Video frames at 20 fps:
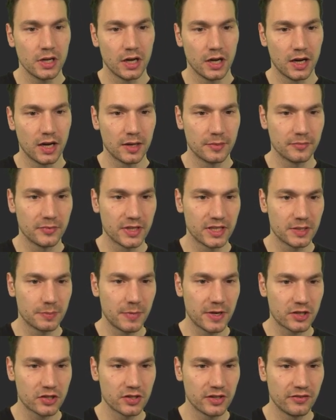
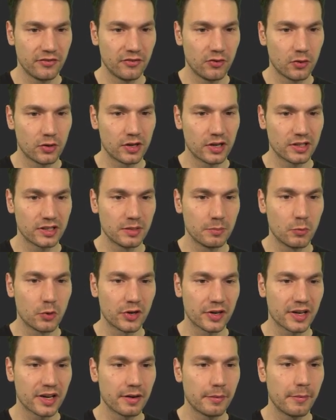especially for the
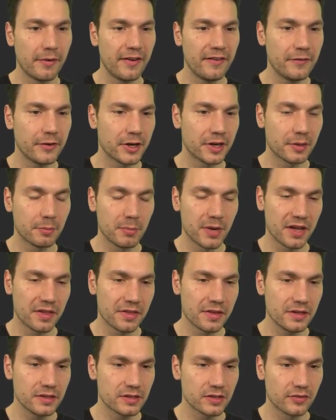more querying
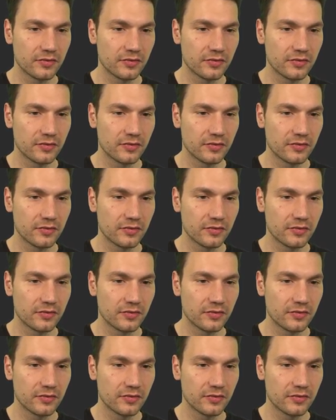methods.